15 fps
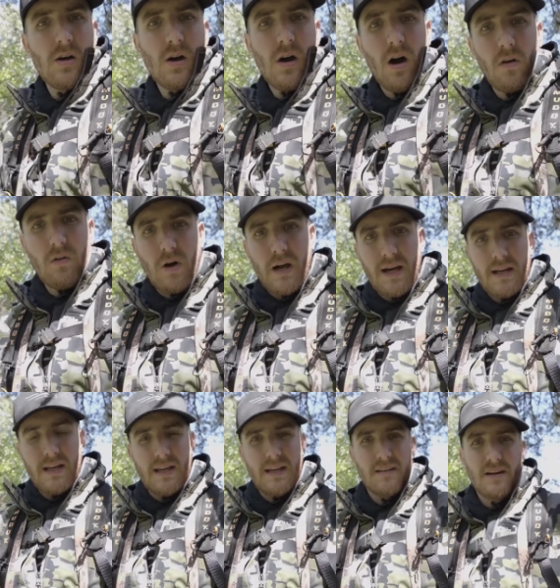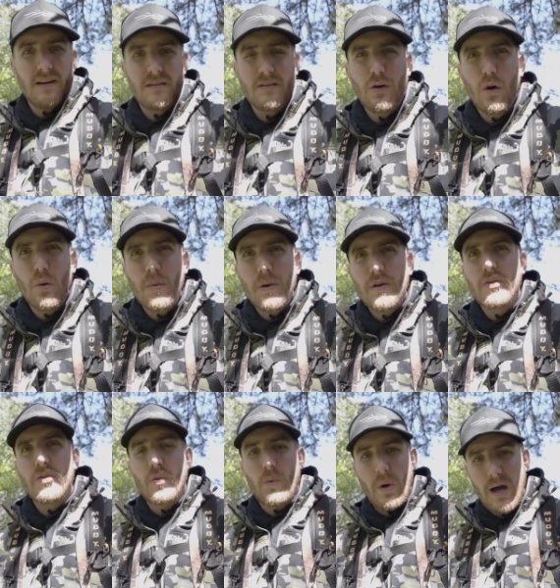All right, it is October
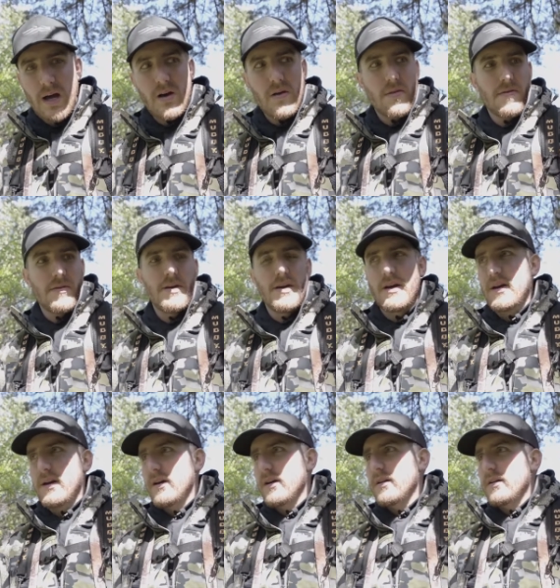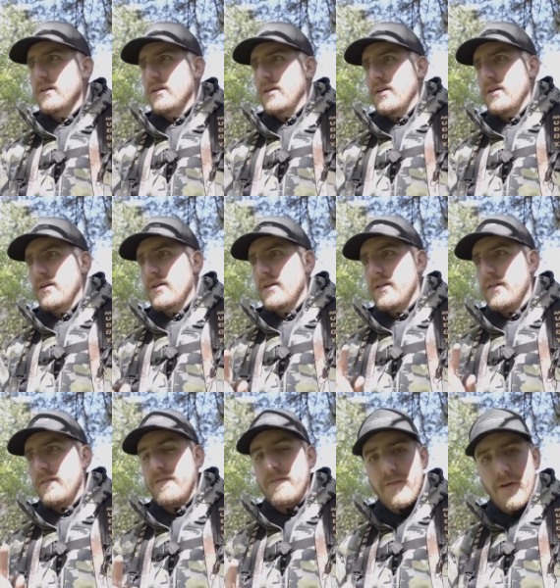12th. The
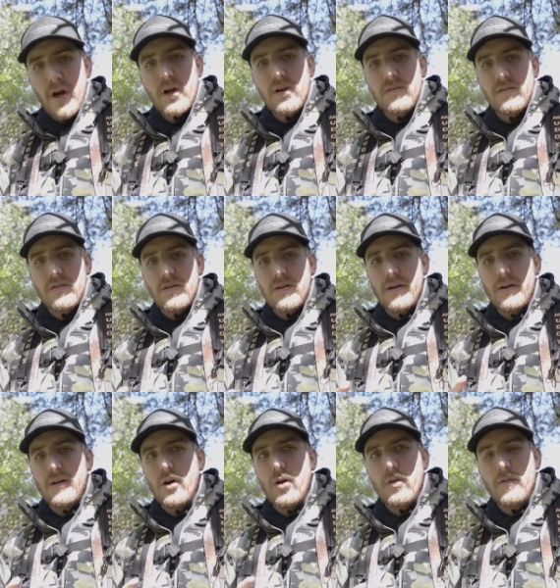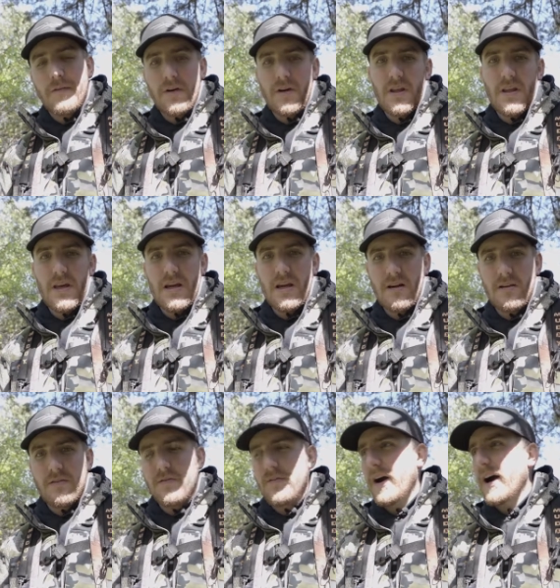first good cold front of the year
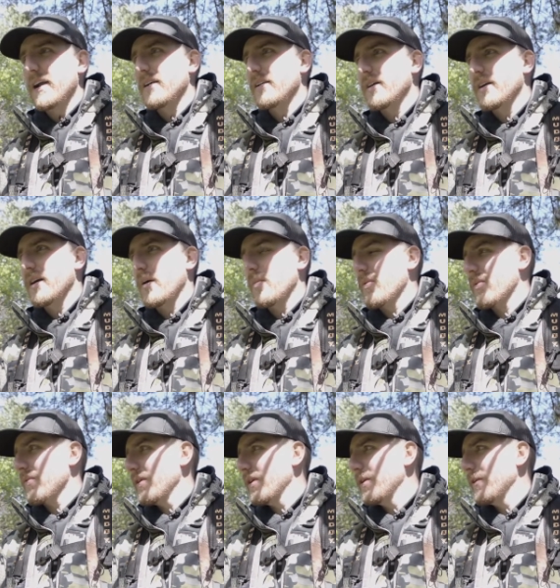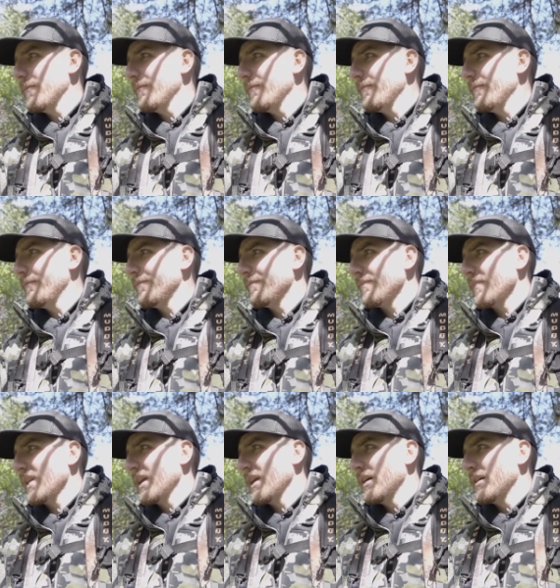has finally come through.
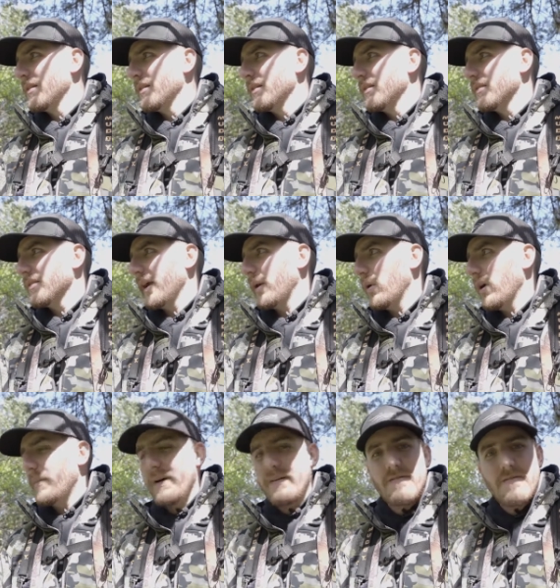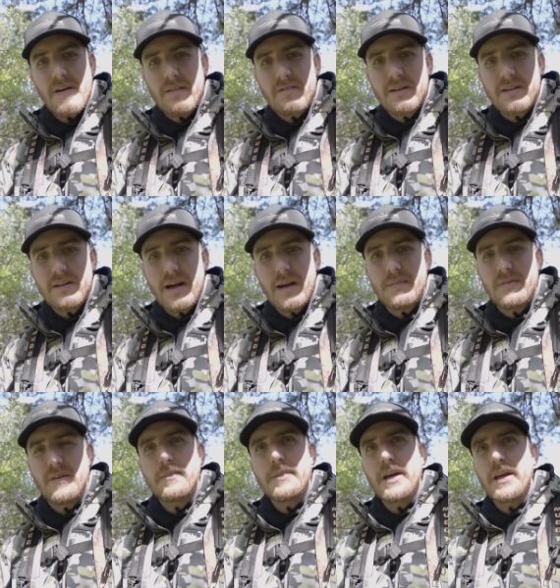It's like one of my favorite times
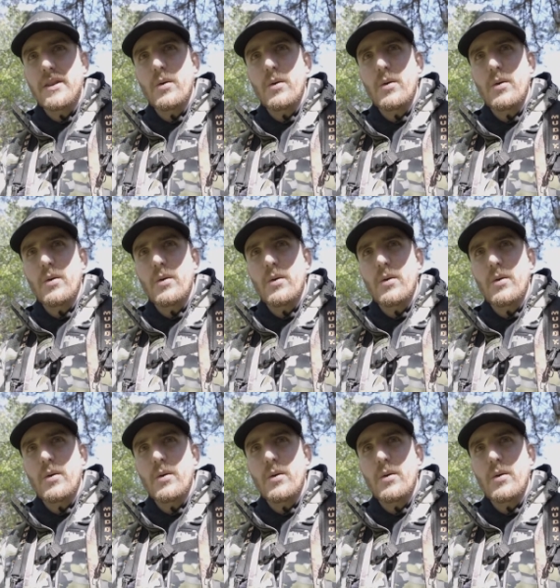to be in the